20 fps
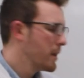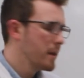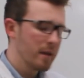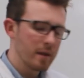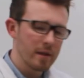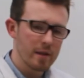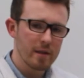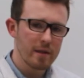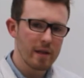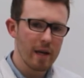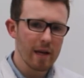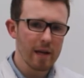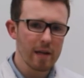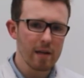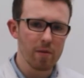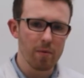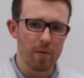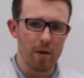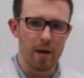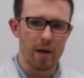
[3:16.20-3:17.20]
The
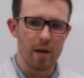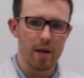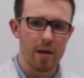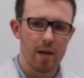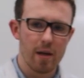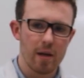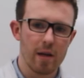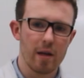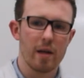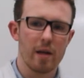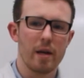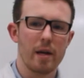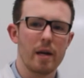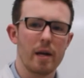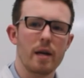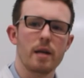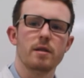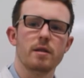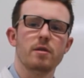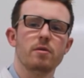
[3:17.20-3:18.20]
second way
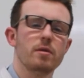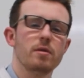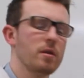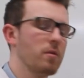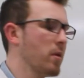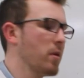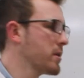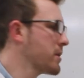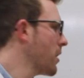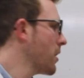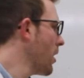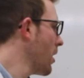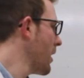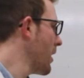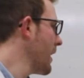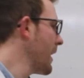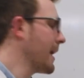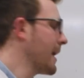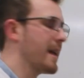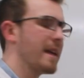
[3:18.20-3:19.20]
is using what's
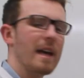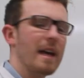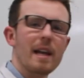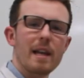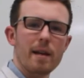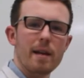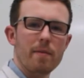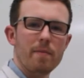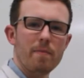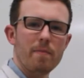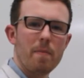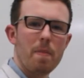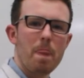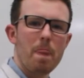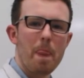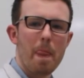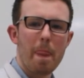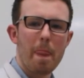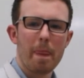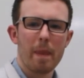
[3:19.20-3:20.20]
called a kiln.
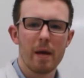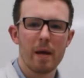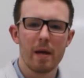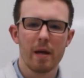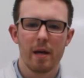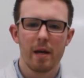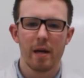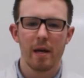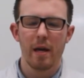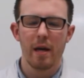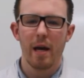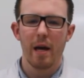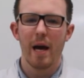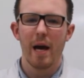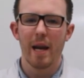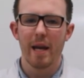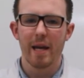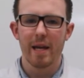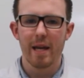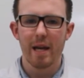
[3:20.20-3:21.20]

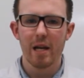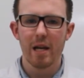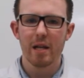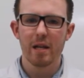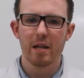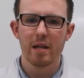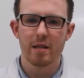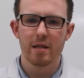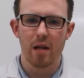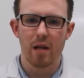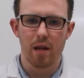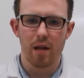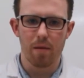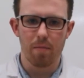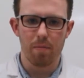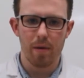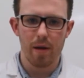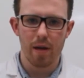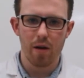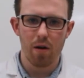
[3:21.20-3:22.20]
And a kiln is like a
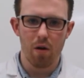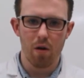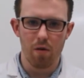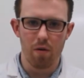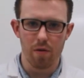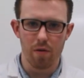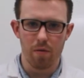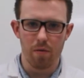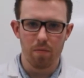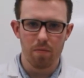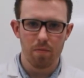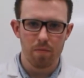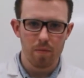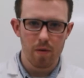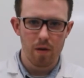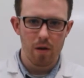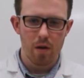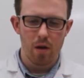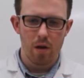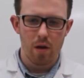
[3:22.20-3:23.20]
big oven.
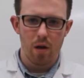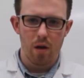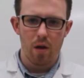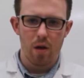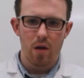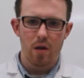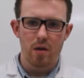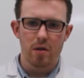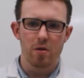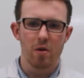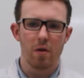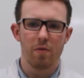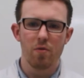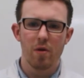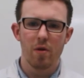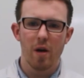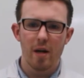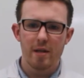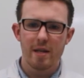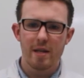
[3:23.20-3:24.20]
So have
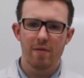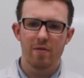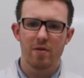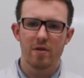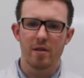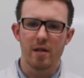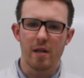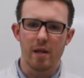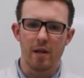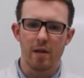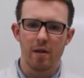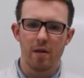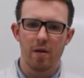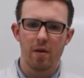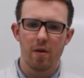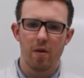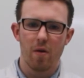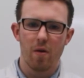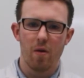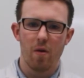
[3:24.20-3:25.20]
you guys ever seen
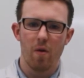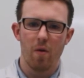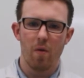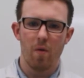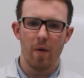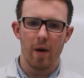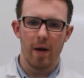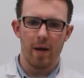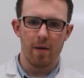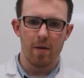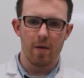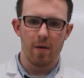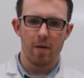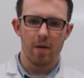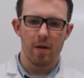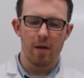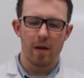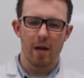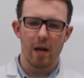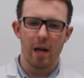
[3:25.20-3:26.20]

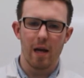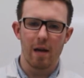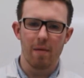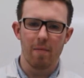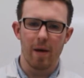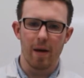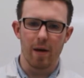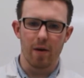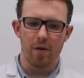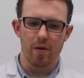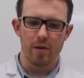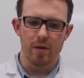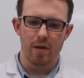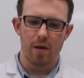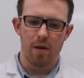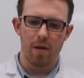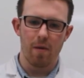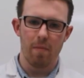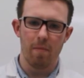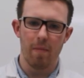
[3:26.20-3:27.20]
when clay
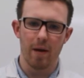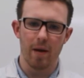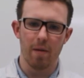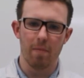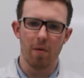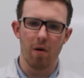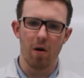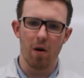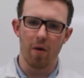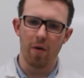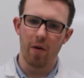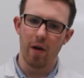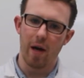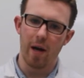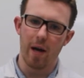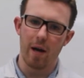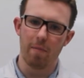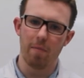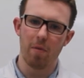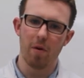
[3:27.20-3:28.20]
makers make a pot
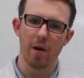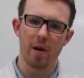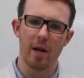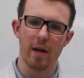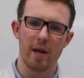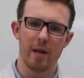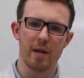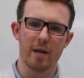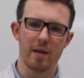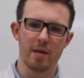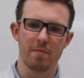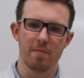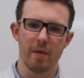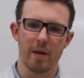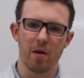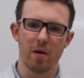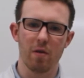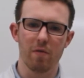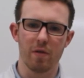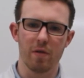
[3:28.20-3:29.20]
and they put it into this
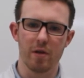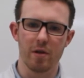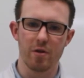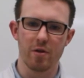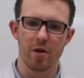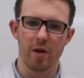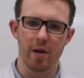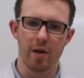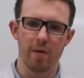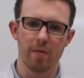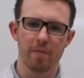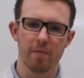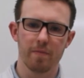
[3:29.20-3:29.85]
big oven to dry?